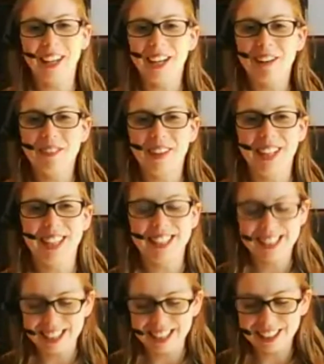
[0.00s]
that everybody is
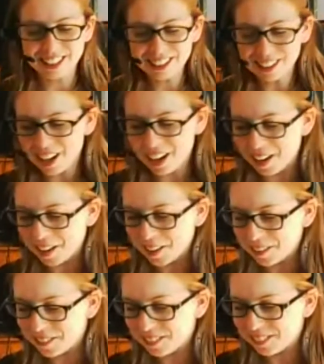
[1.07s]
here,
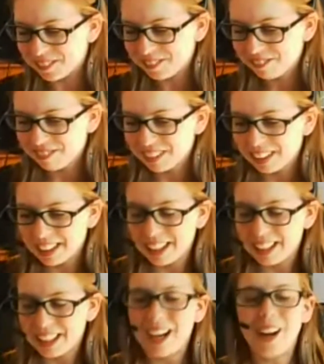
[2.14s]
also,
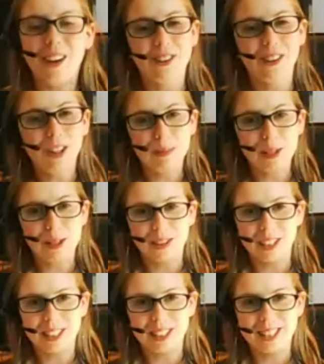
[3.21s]
let me just go
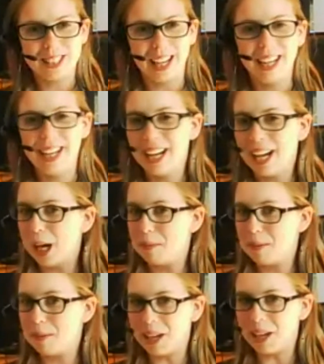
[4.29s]
ahead and say
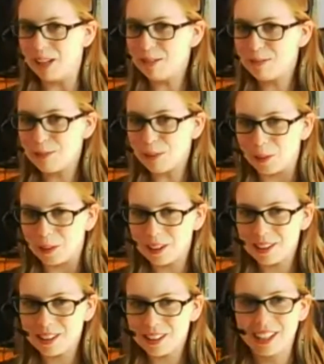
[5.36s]
Happy May the
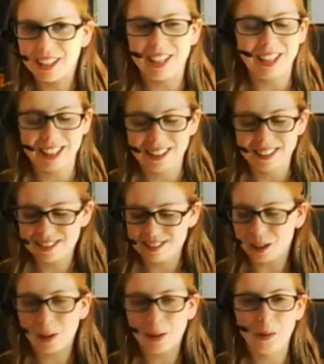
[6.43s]
4th. It is
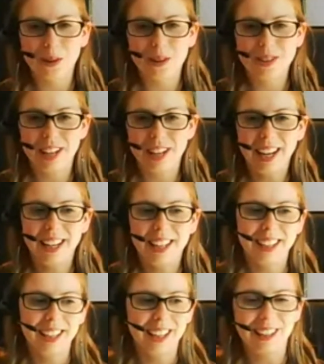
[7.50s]
Star Wars Day in
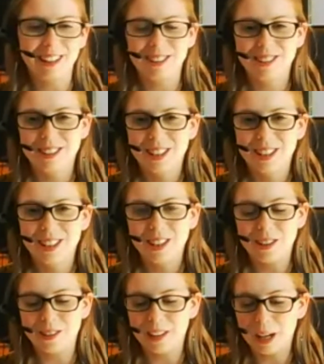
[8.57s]
case
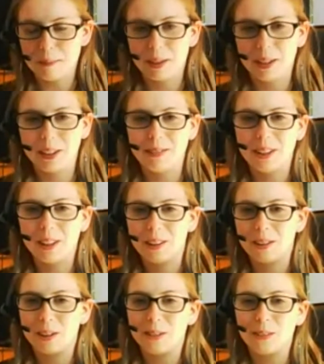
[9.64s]
you have been living
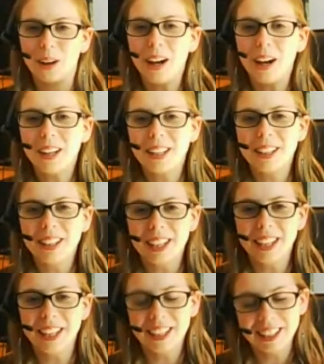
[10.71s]
under a rock
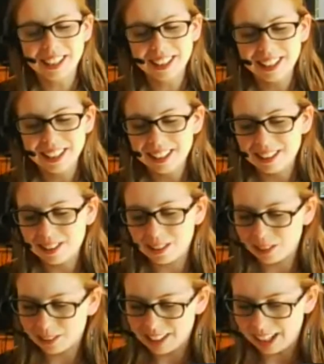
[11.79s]
and don't
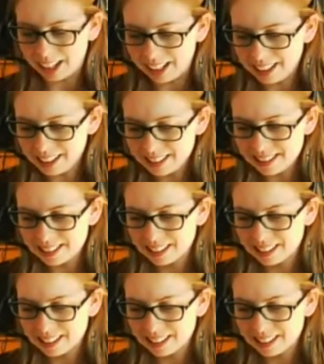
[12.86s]
know what day it is.